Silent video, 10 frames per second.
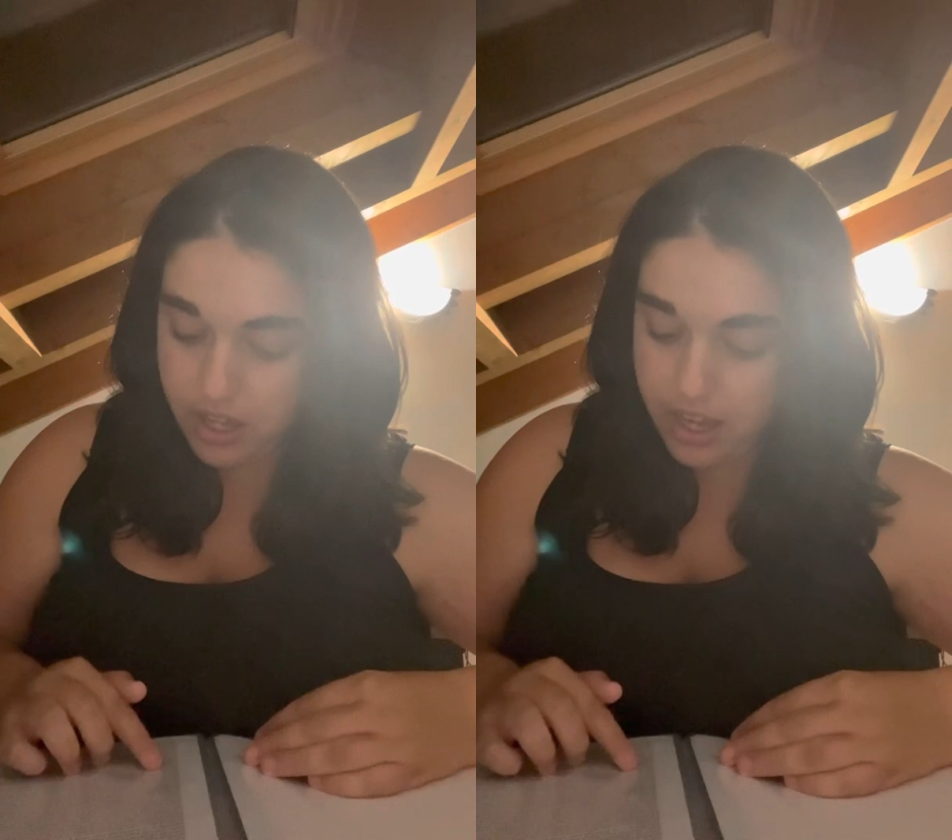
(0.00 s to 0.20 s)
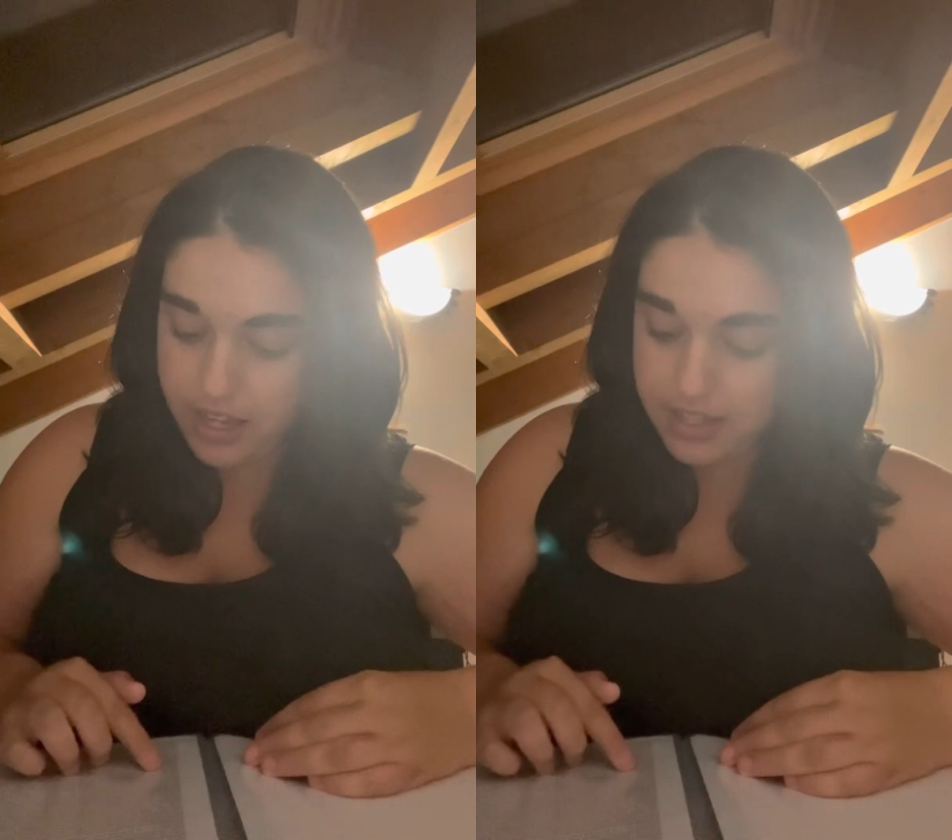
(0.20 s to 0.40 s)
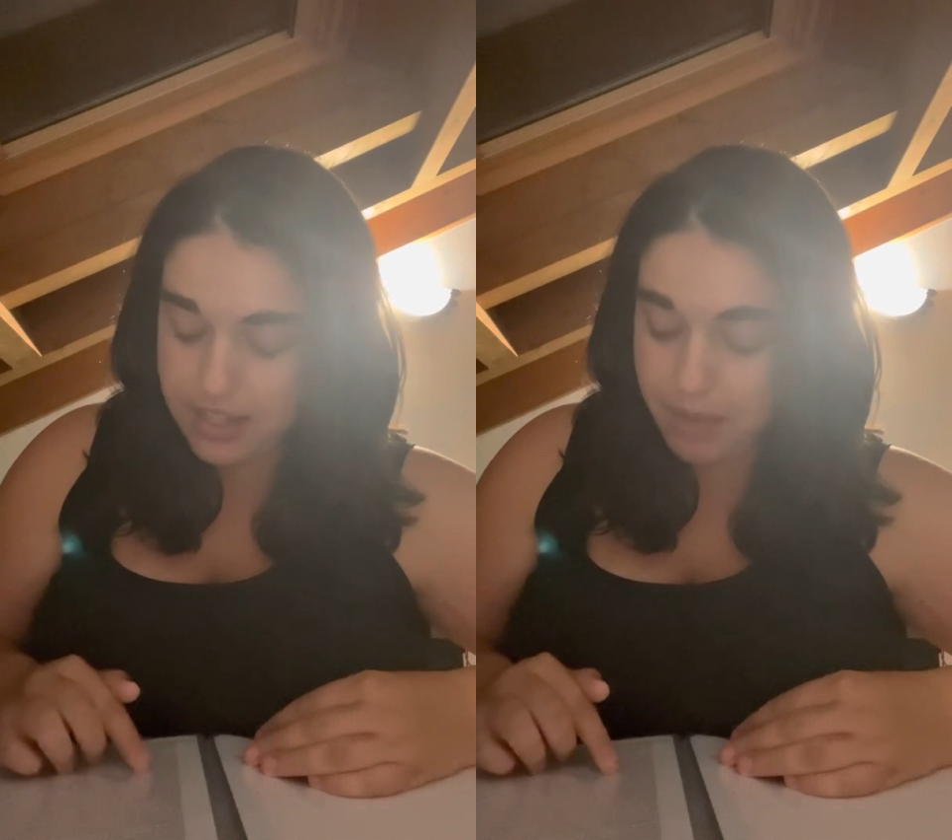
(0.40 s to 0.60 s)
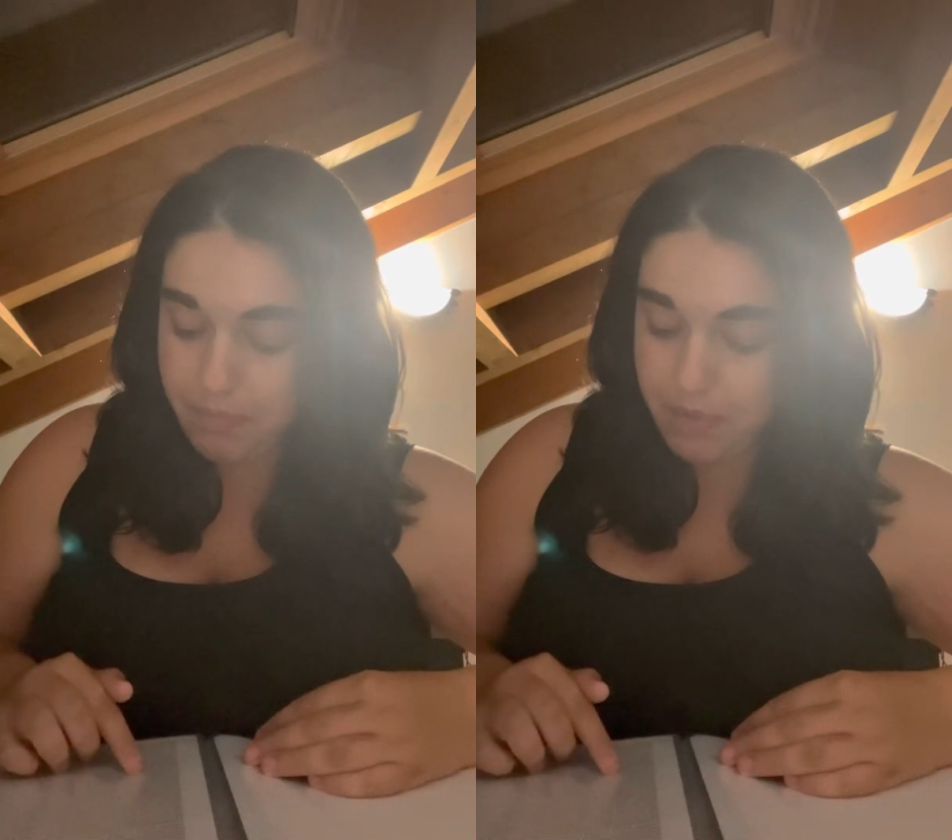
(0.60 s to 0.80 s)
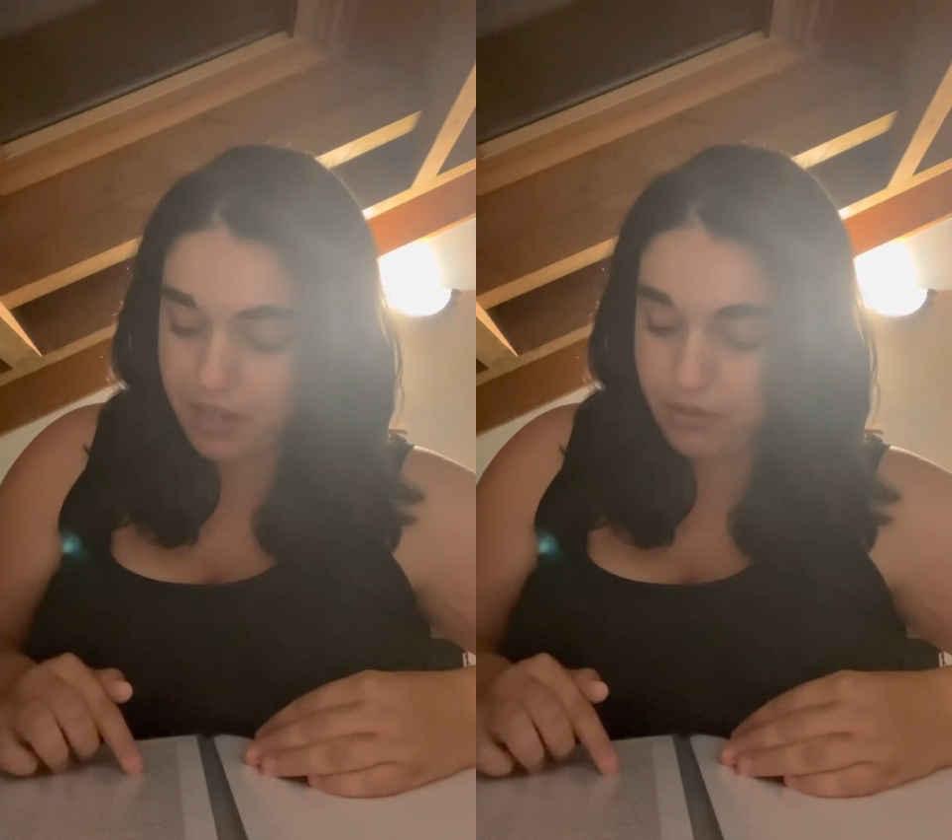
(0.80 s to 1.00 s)
and
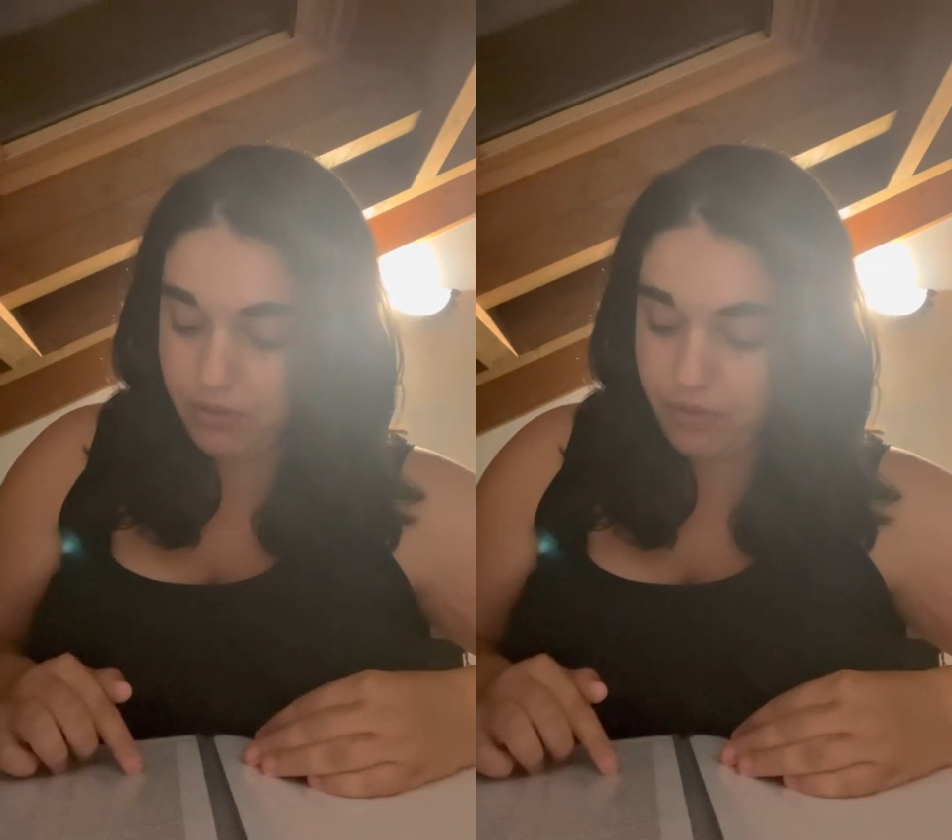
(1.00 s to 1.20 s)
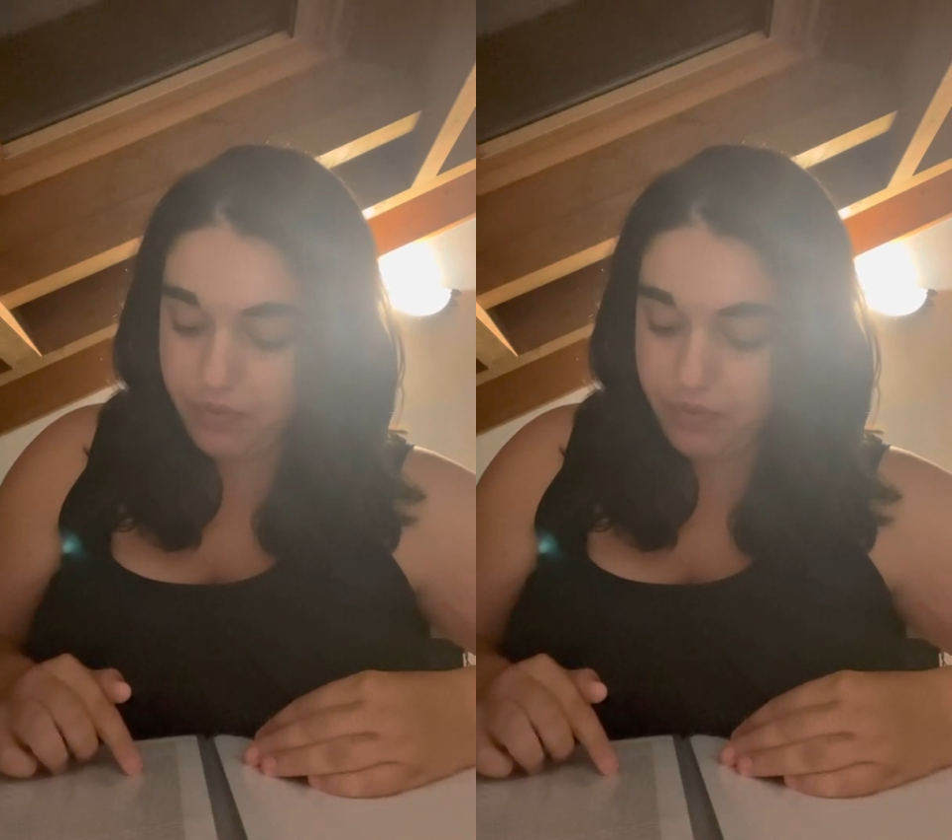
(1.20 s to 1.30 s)
sunbathe.